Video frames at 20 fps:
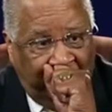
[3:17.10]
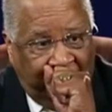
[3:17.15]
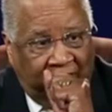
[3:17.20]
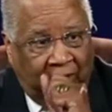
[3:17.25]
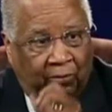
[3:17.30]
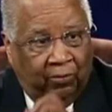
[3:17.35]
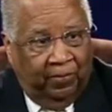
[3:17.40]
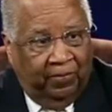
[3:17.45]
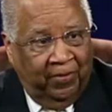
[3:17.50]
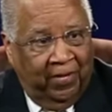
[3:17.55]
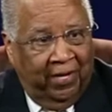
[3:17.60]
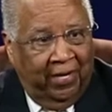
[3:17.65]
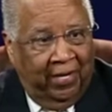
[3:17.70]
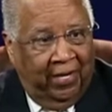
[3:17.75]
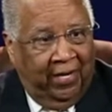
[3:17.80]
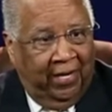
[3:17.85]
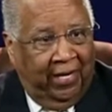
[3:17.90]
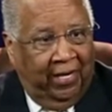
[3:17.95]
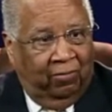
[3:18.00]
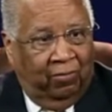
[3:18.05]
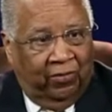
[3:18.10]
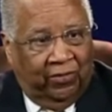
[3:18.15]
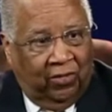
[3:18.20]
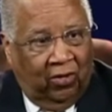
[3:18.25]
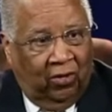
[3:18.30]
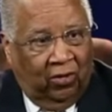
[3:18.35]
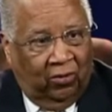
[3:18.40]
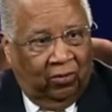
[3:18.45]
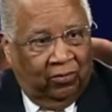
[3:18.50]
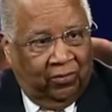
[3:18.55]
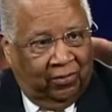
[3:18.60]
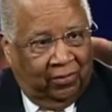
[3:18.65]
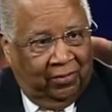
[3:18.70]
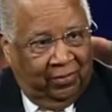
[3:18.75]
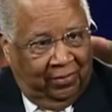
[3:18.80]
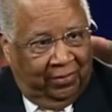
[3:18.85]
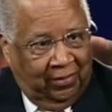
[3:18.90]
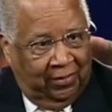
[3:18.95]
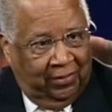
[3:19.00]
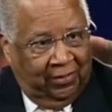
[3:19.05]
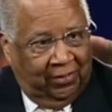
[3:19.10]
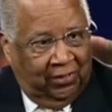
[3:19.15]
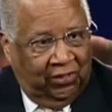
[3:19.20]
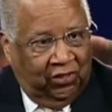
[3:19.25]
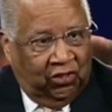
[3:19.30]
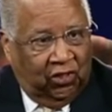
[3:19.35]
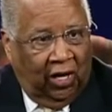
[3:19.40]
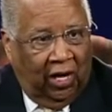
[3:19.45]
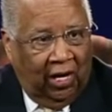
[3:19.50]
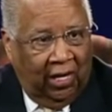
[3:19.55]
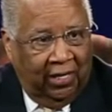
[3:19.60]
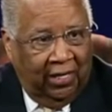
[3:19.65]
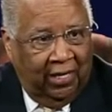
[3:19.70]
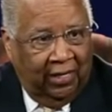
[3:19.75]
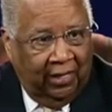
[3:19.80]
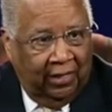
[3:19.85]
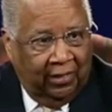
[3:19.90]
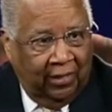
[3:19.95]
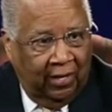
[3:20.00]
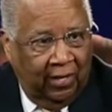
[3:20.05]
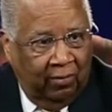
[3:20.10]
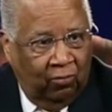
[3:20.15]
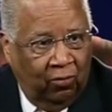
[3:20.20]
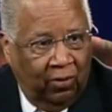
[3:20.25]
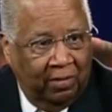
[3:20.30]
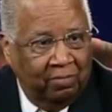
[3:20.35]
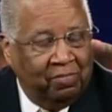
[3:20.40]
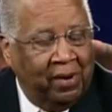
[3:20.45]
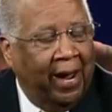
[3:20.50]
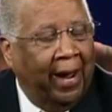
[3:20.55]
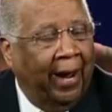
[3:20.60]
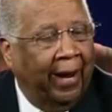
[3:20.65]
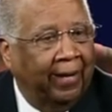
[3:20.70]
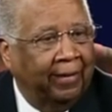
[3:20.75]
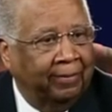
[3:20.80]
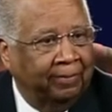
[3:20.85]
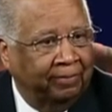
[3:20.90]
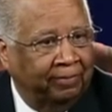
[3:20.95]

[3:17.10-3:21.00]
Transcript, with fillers: So it was all consolidated there in one pack.